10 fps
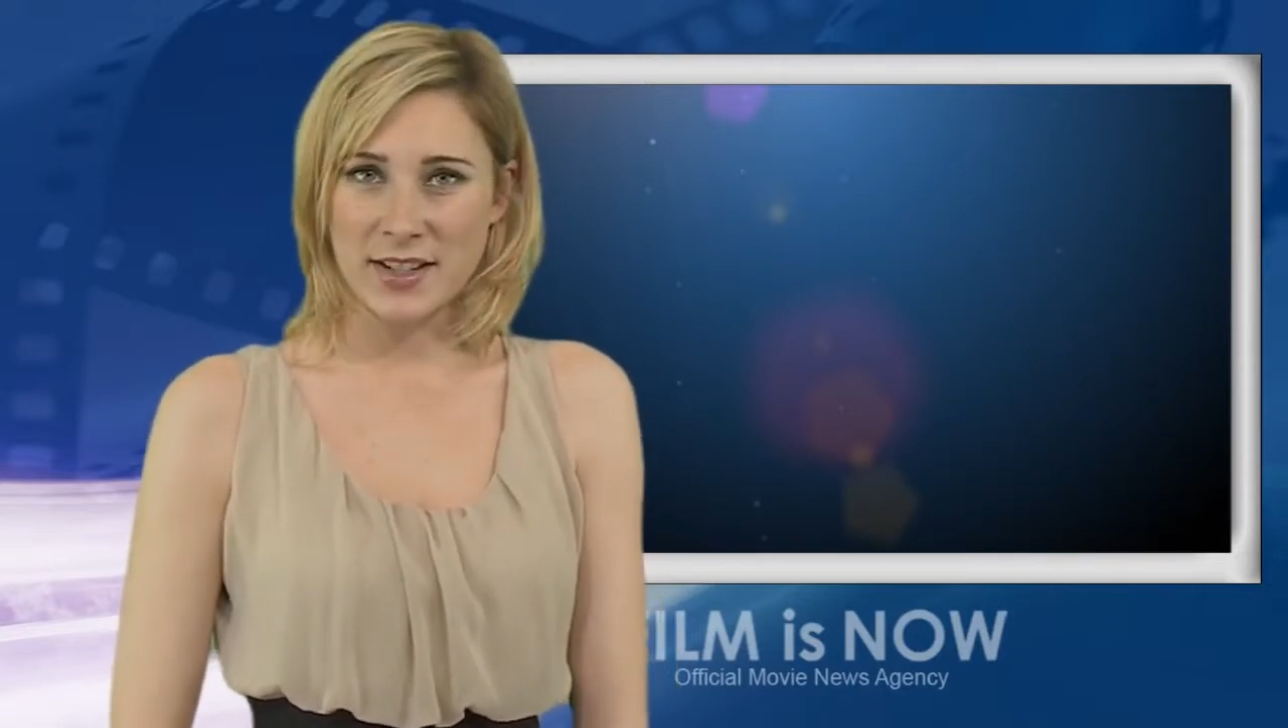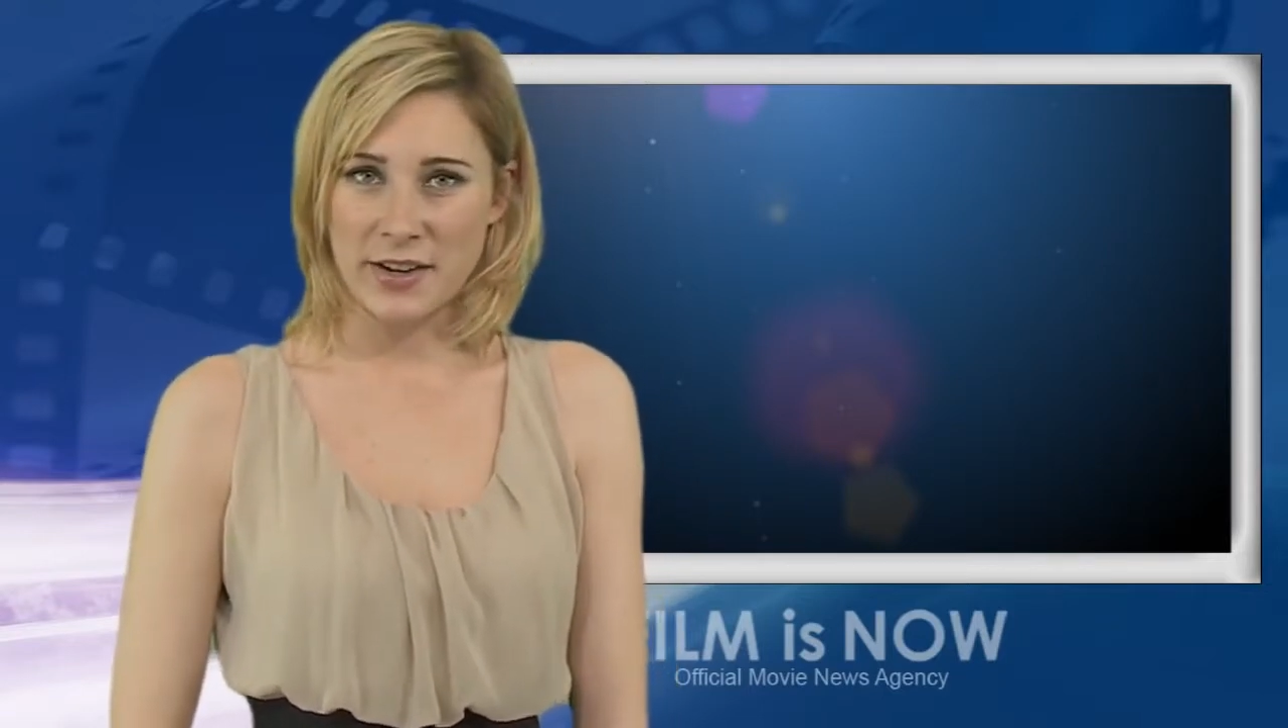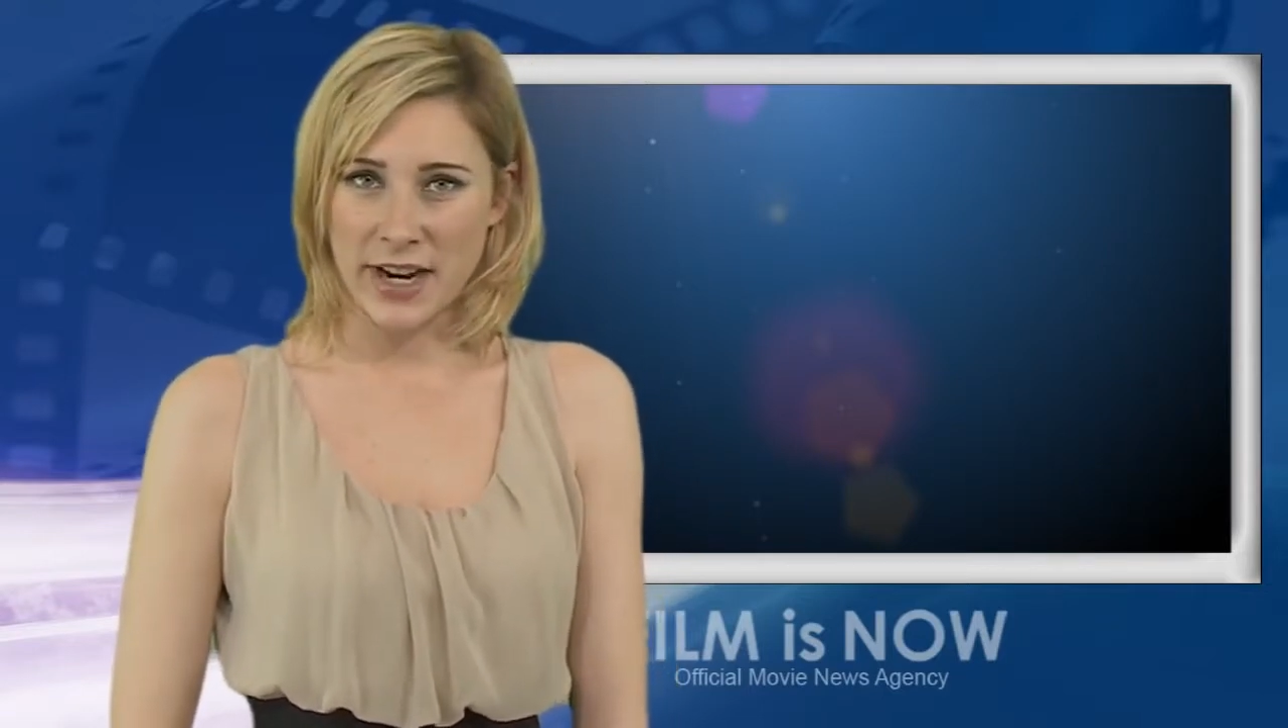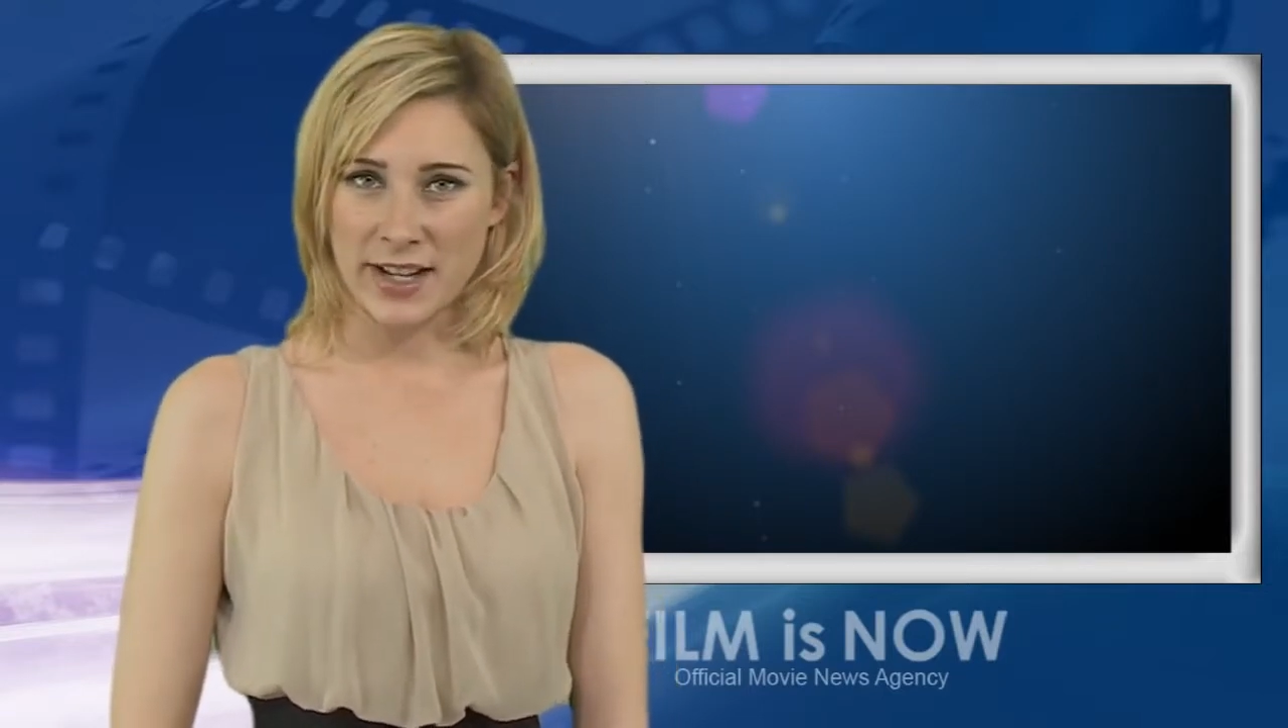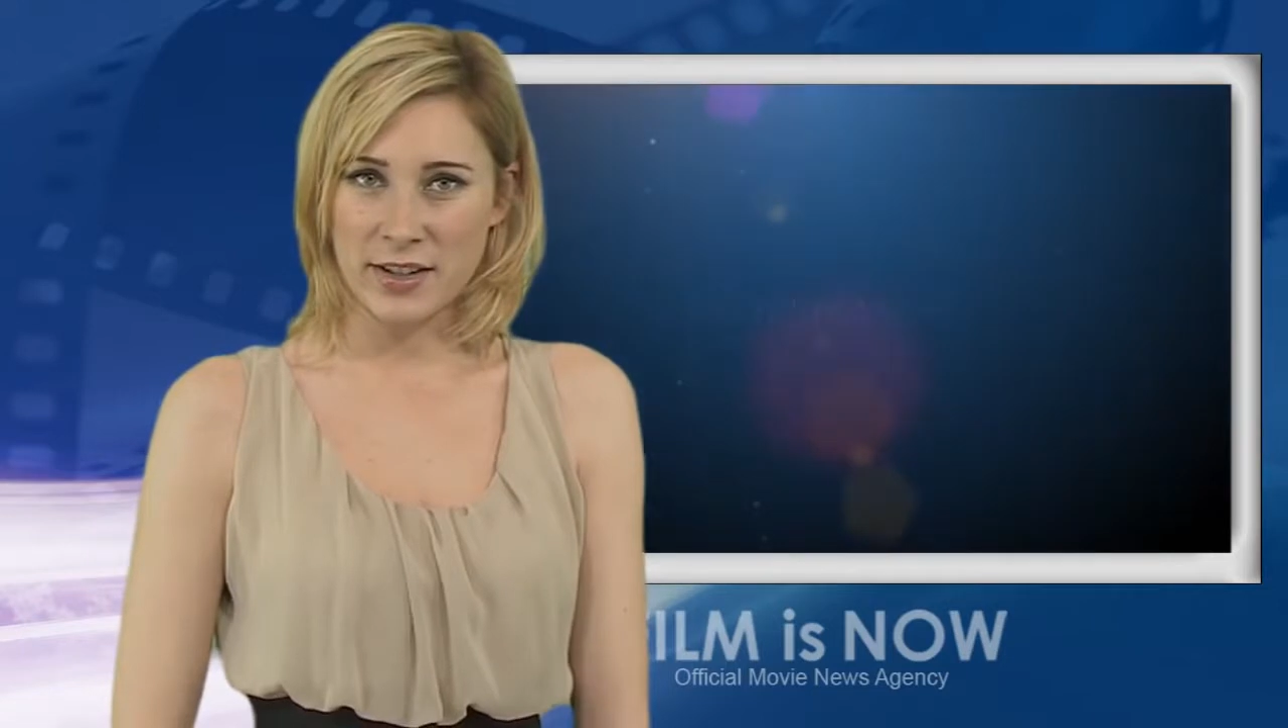
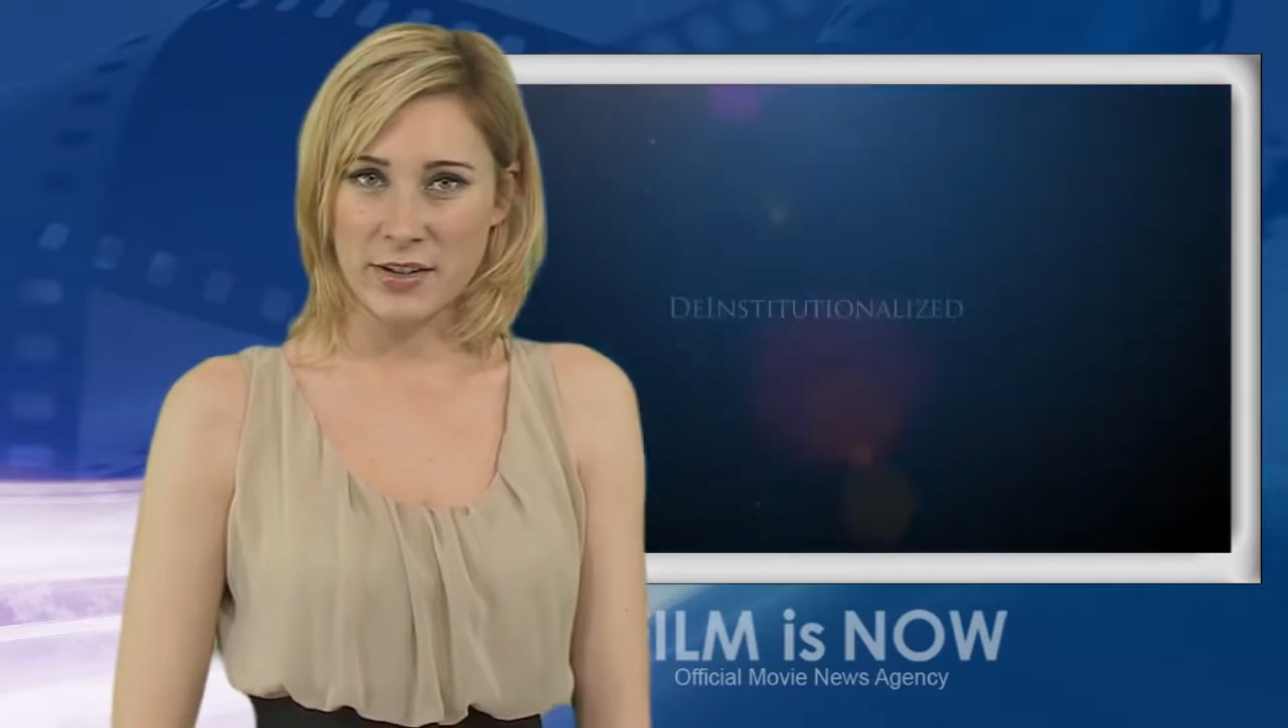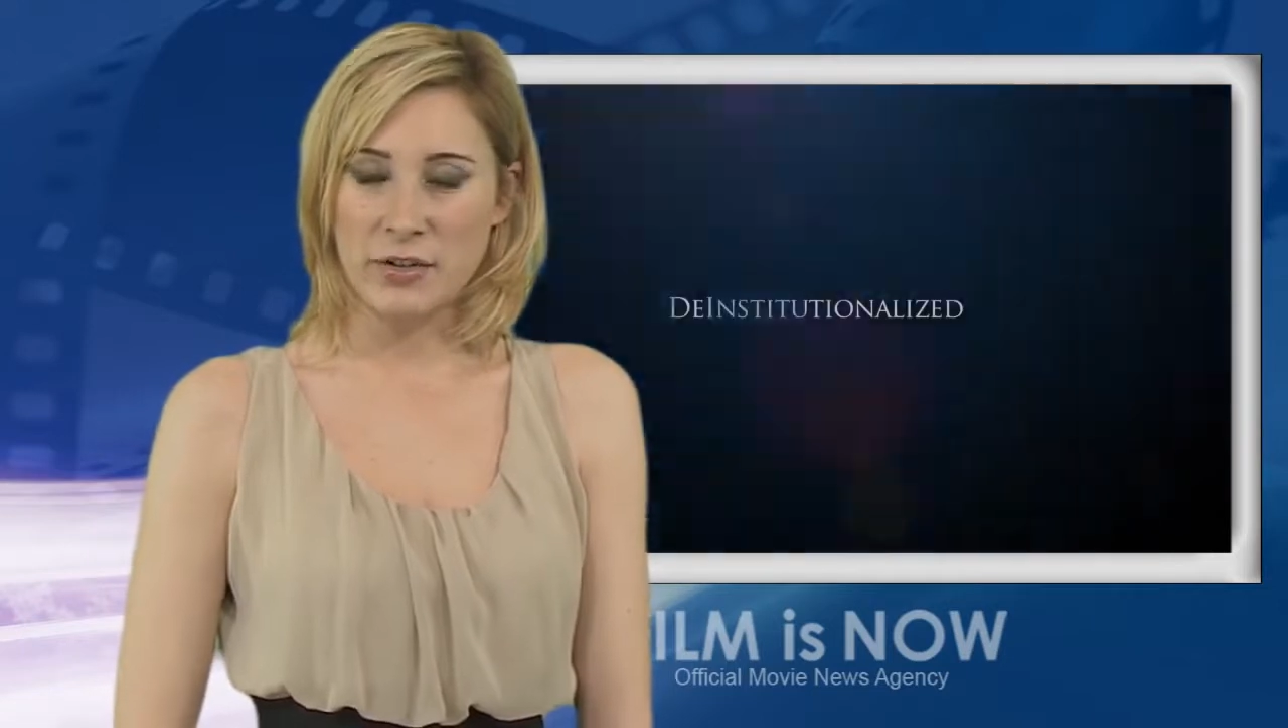director